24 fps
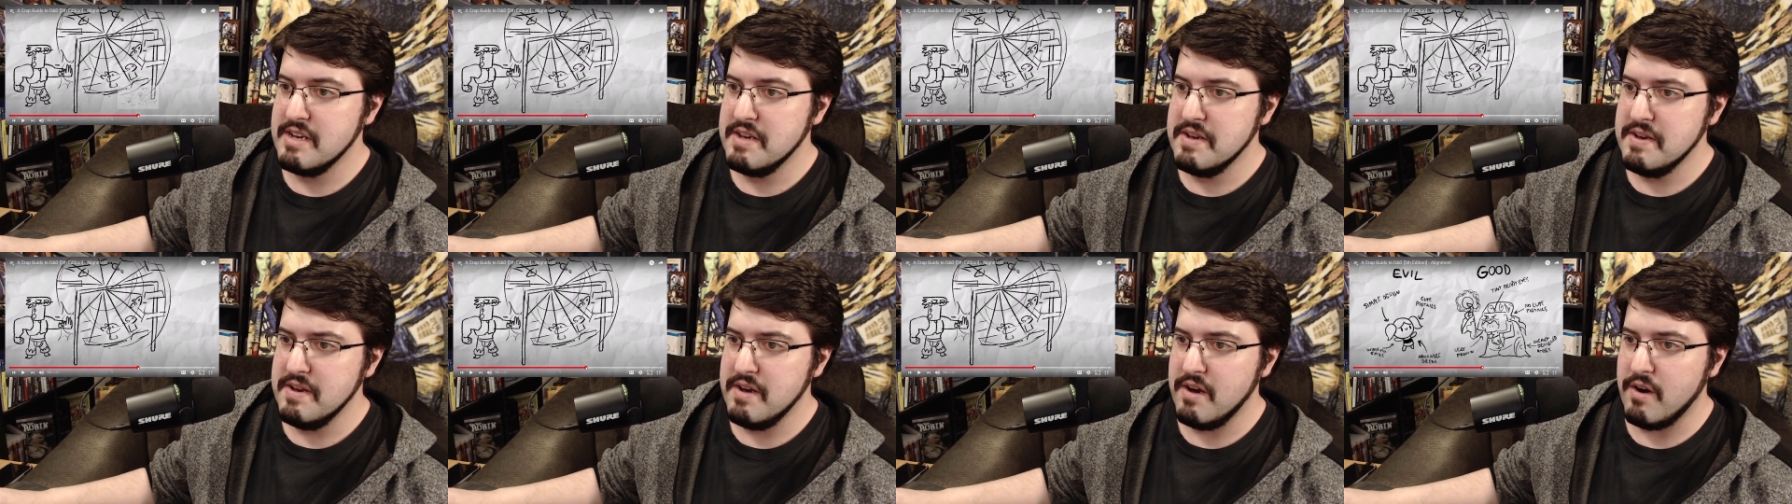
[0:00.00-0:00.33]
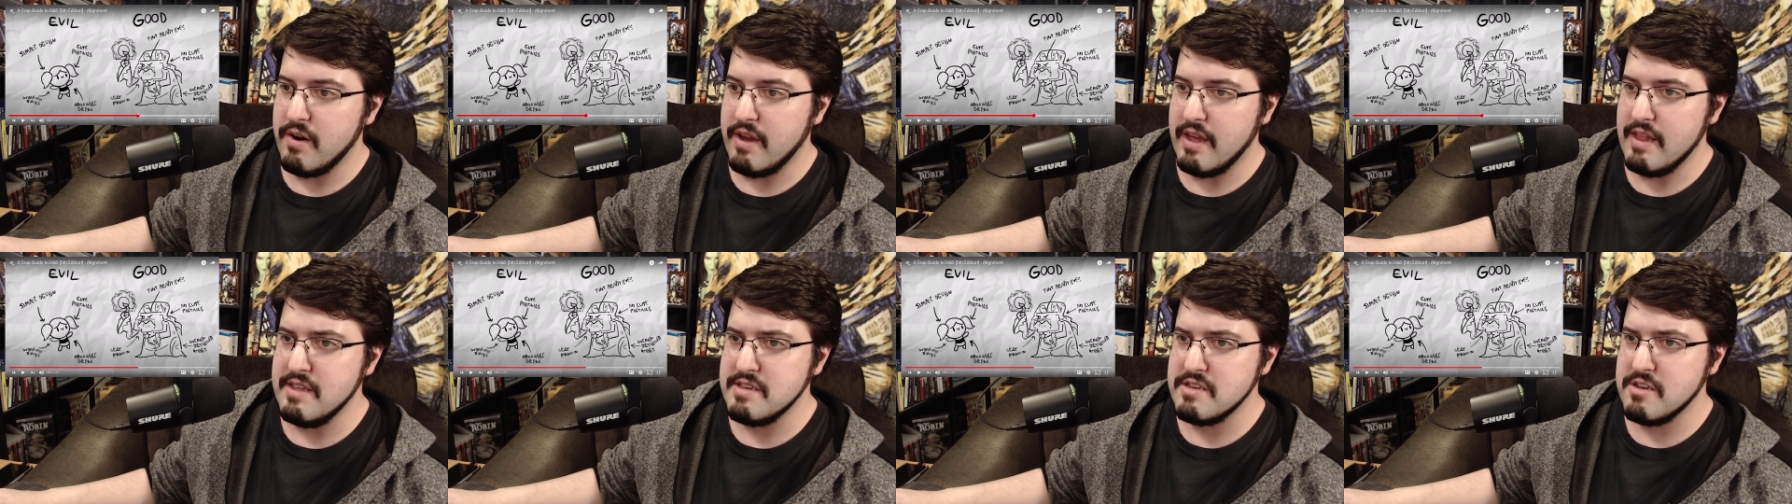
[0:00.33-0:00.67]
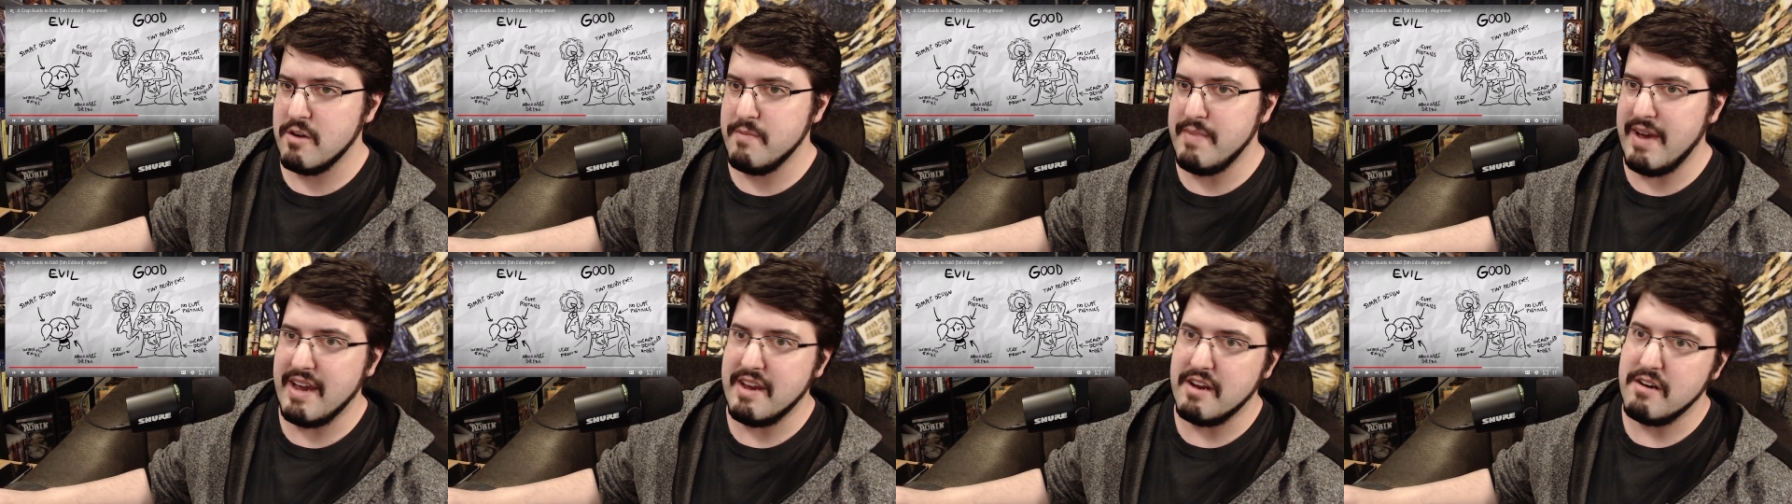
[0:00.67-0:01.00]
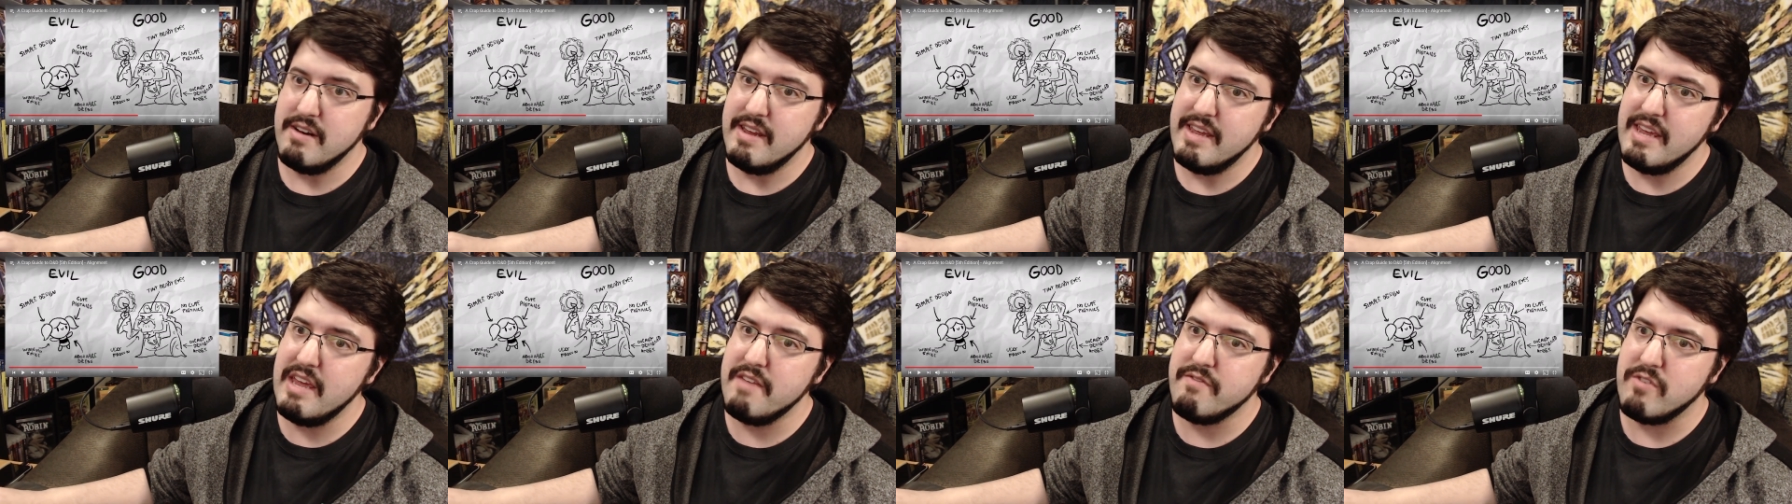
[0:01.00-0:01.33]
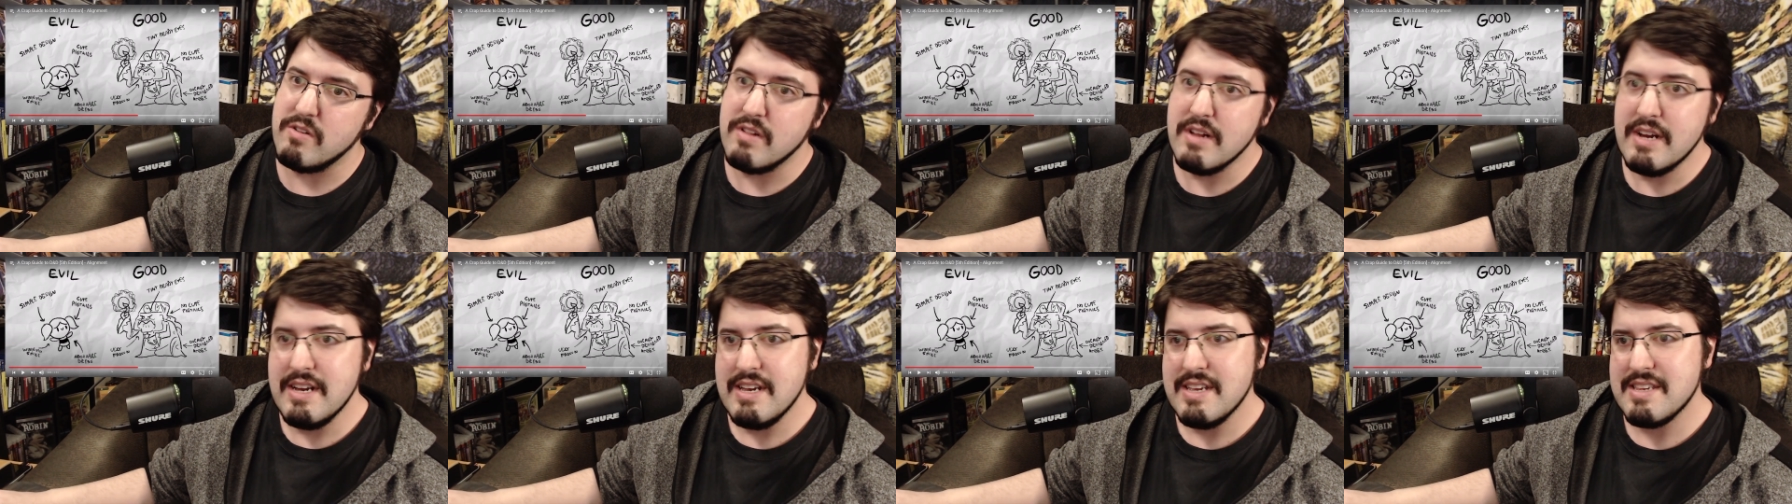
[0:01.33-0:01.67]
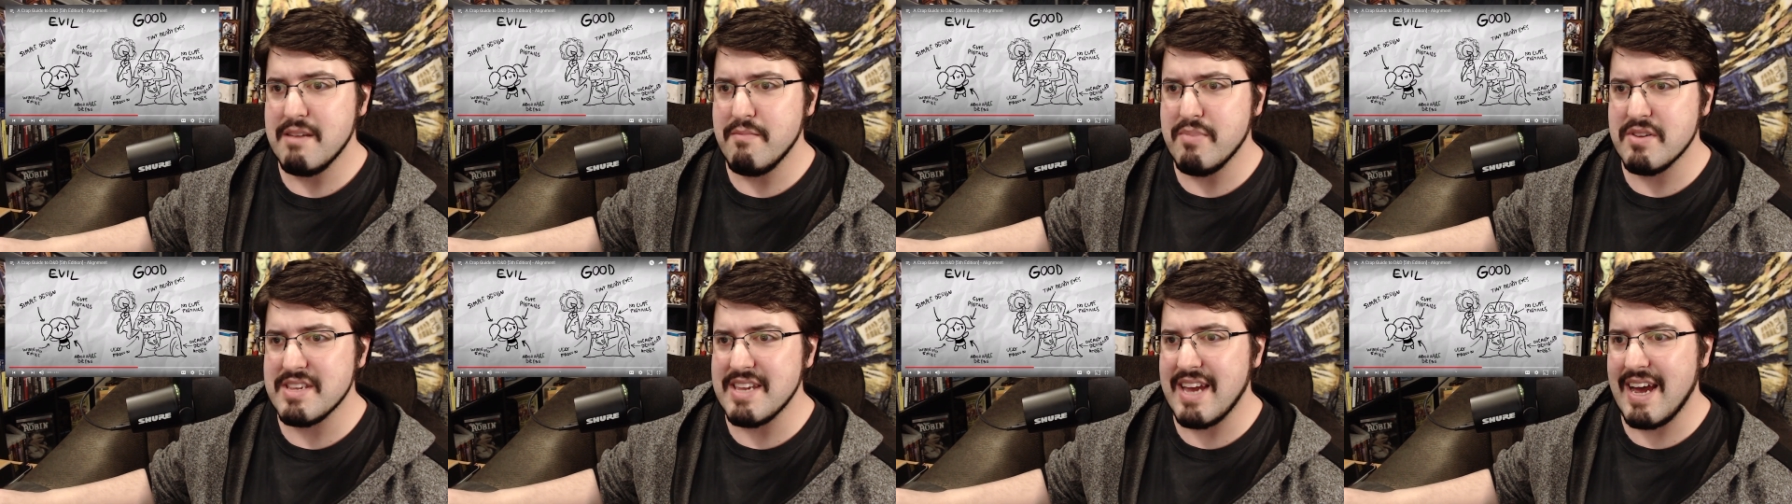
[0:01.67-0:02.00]
Okay, let's go back here. Evil,
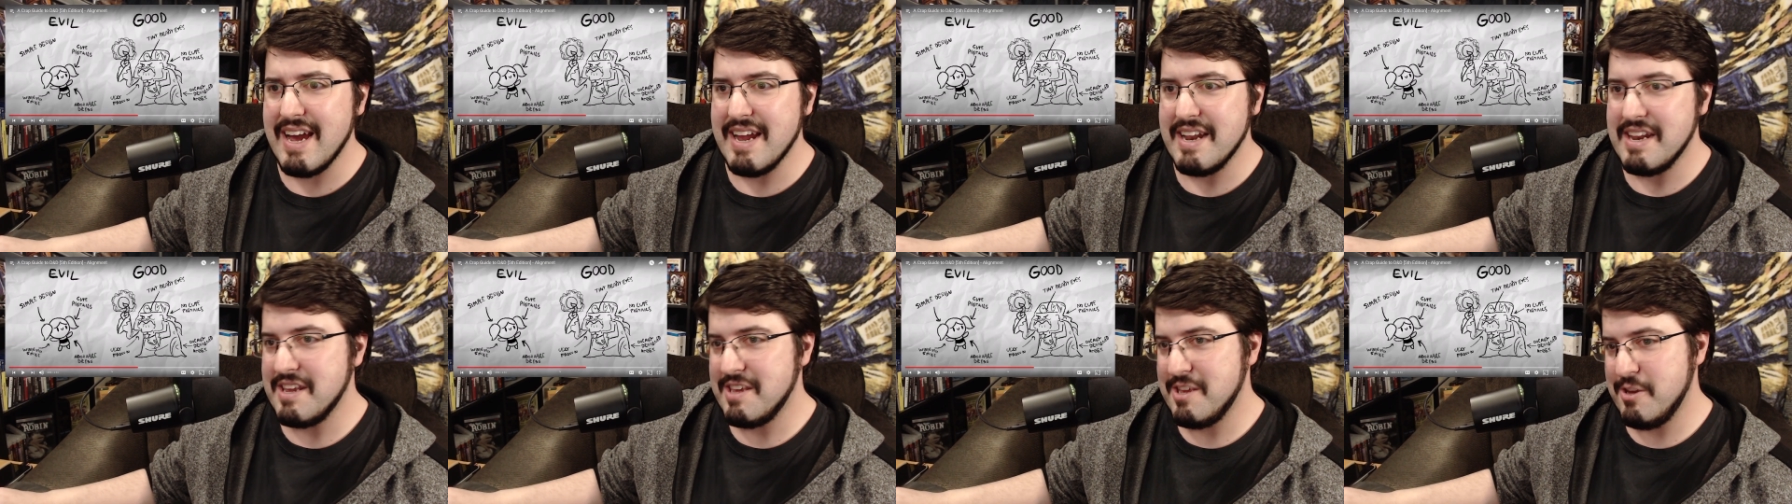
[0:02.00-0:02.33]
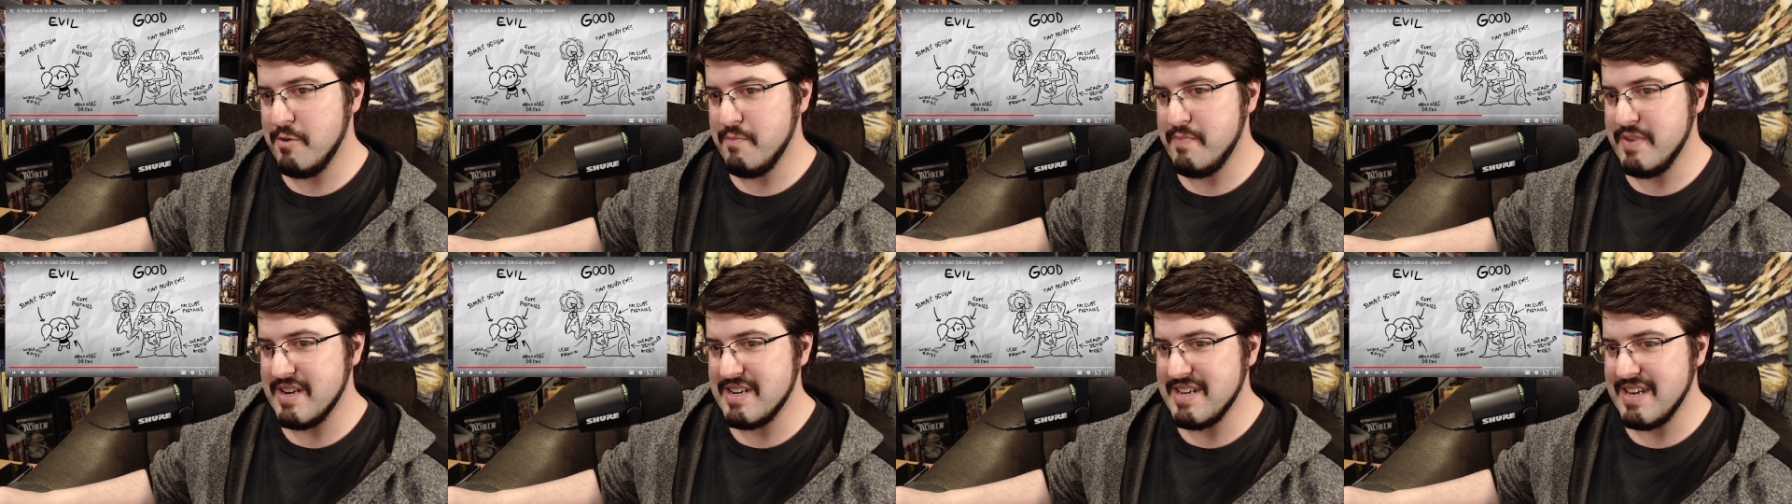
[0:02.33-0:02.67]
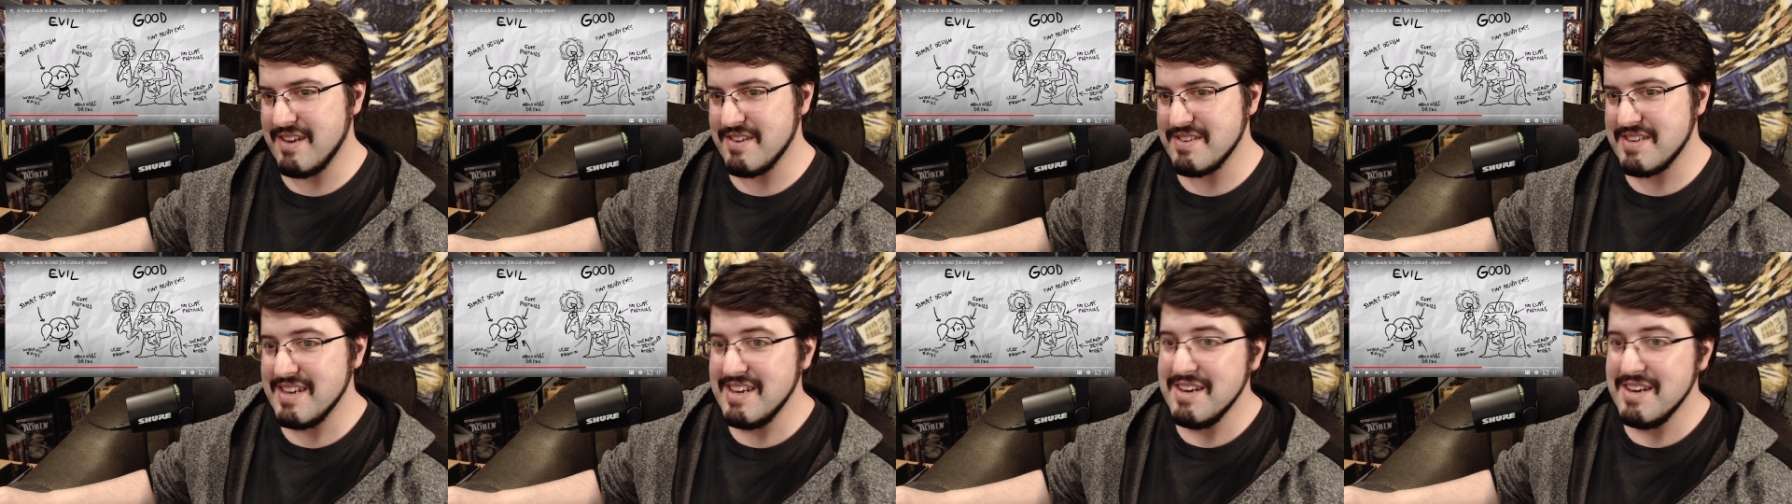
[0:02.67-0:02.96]
simple design, cute pigtails,